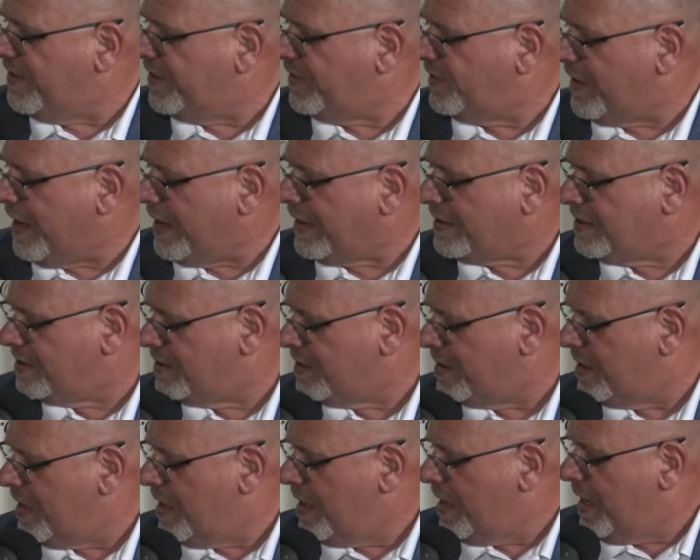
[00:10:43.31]
sticks.
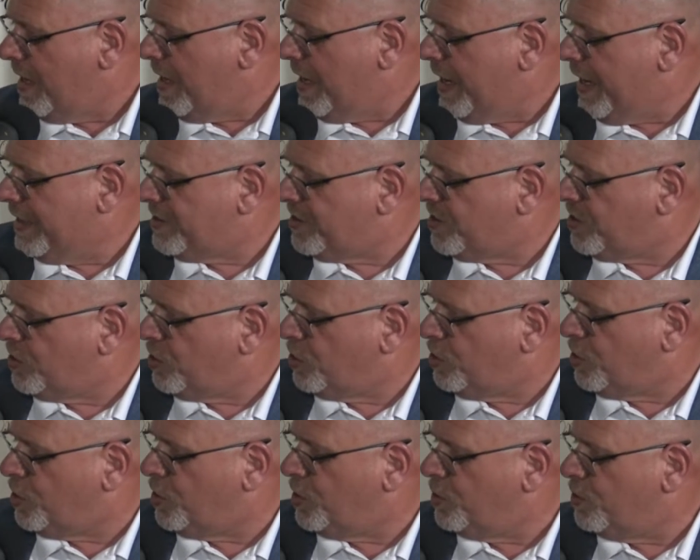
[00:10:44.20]
It's
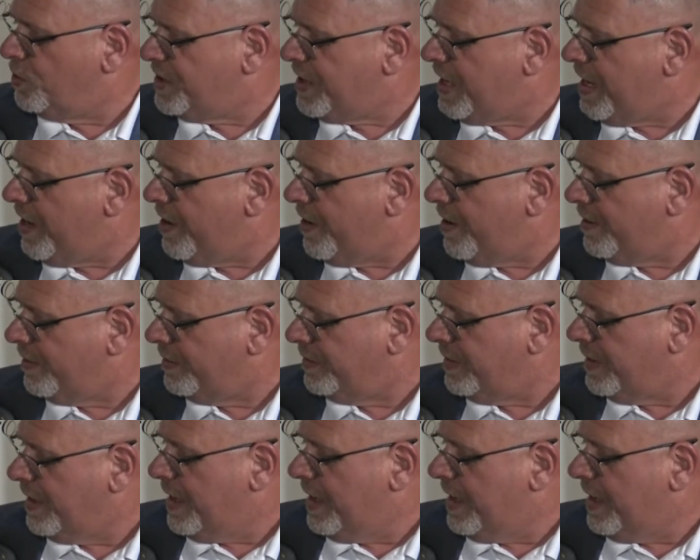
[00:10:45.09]
two tier.